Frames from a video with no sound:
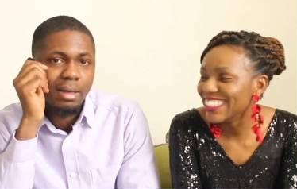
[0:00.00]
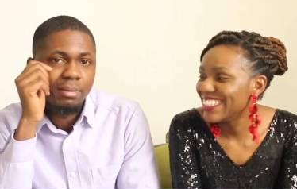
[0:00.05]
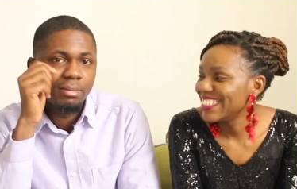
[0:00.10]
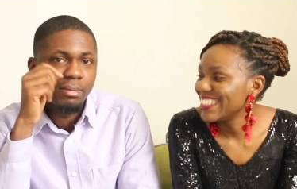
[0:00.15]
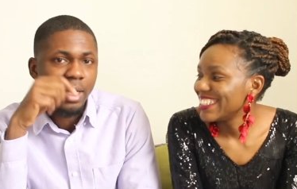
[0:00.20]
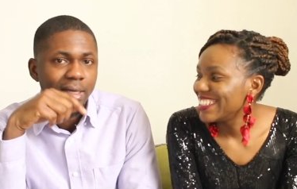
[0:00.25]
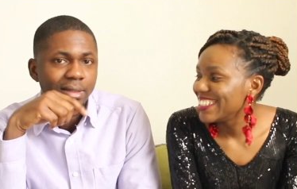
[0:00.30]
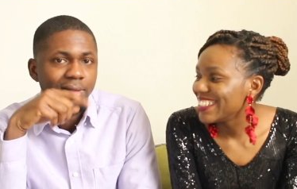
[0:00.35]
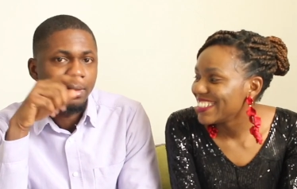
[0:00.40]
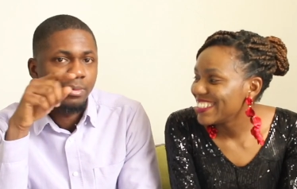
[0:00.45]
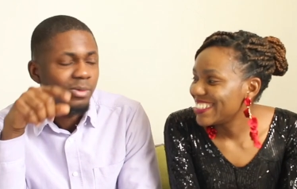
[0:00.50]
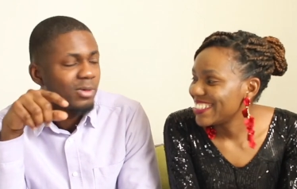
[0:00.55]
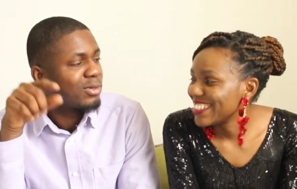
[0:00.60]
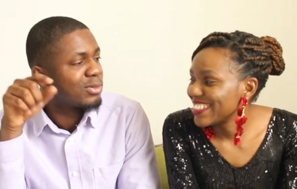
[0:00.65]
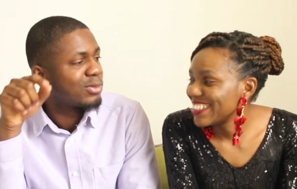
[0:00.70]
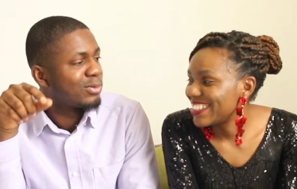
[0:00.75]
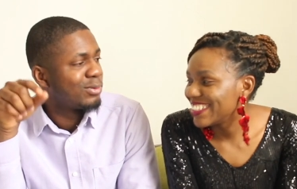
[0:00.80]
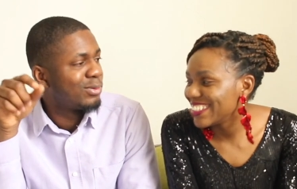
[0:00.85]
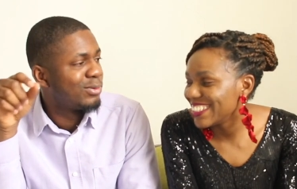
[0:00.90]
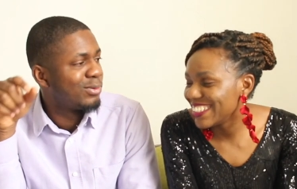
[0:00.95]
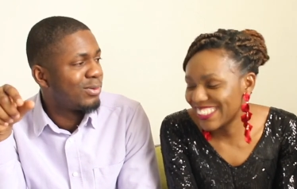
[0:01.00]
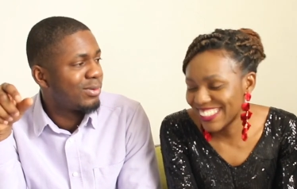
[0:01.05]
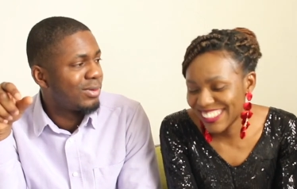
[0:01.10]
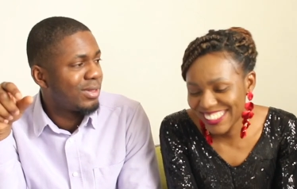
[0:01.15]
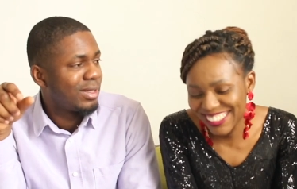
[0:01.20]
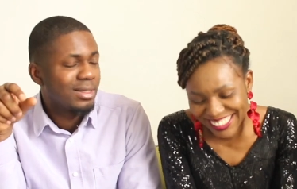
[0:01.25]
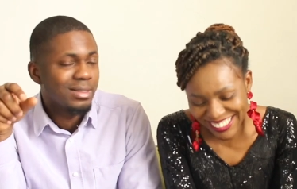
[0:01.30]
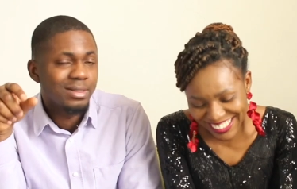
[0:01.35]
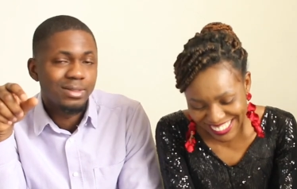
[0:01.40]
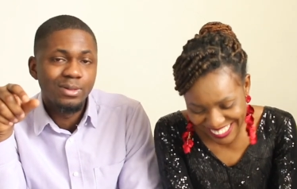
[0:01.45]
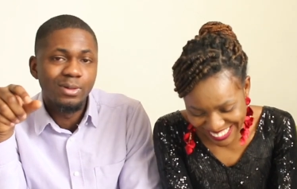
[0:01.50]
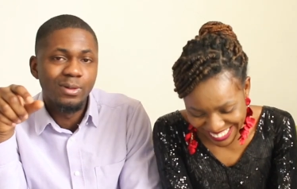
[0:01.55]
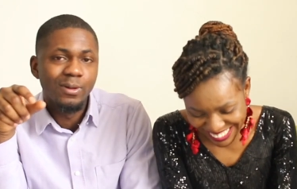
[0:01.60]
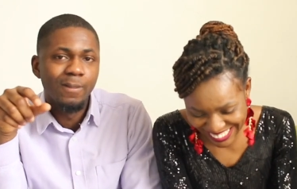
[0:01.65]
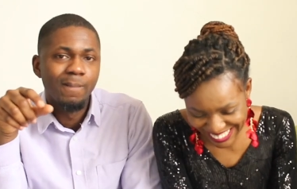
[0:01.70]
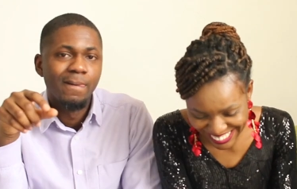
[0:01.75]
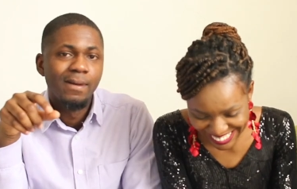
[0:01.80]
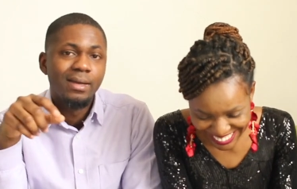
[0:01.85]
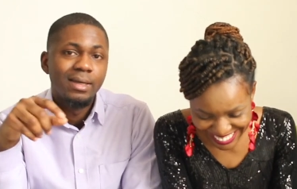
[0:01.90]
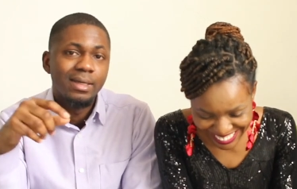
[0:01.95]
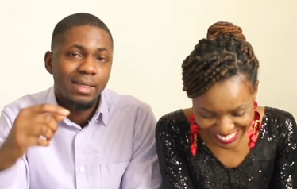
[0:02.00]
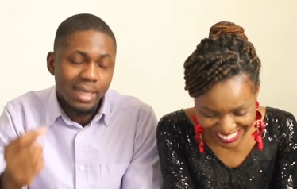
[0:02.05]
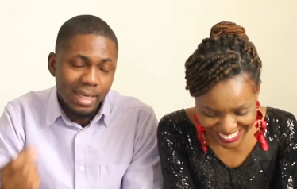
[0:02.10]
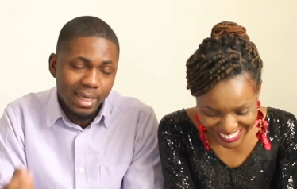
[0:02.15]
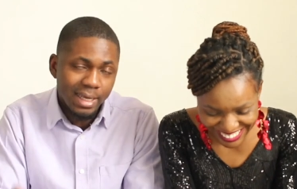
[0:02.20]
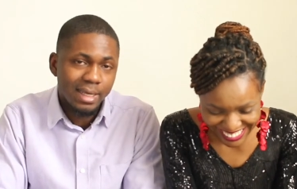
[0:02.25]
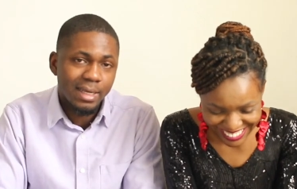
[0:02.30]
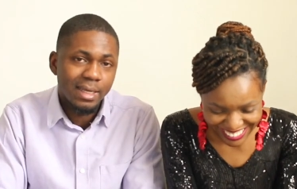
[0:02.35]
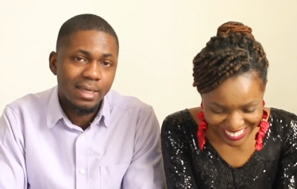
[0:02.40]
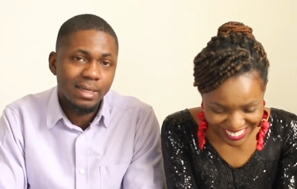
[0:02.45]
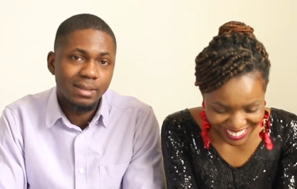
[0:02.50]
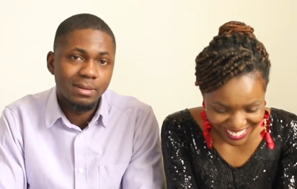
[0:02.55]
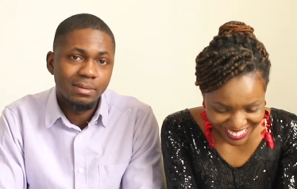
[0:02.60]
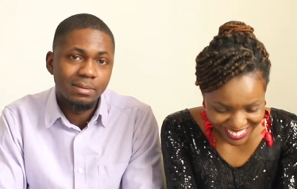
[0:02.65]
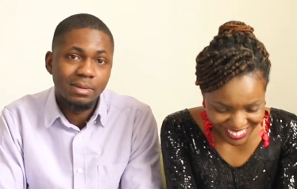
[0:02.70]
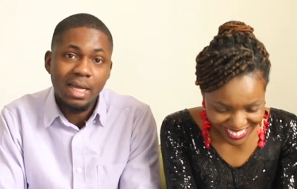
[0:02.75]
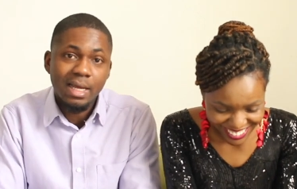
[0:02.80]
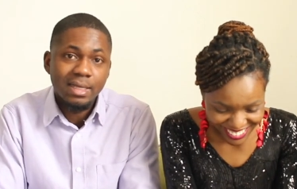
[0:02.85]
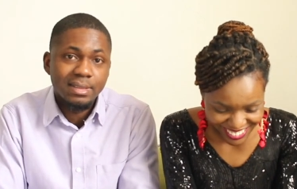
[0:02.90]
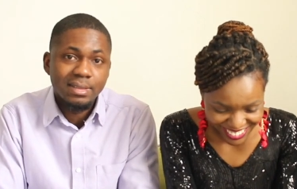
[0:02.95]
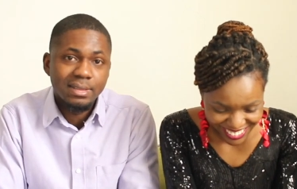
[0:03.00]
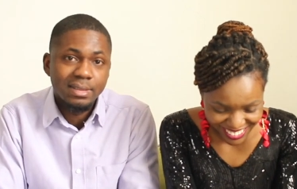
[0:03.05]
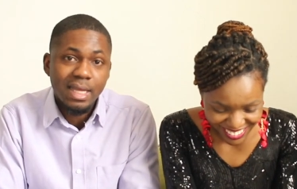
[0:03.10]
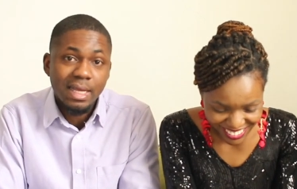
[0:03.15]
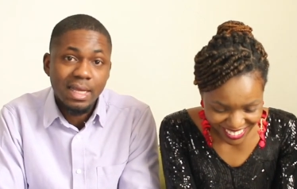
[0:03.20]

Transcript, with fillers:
Speaker 1: am I supposed to do this? You know? Yeah, that's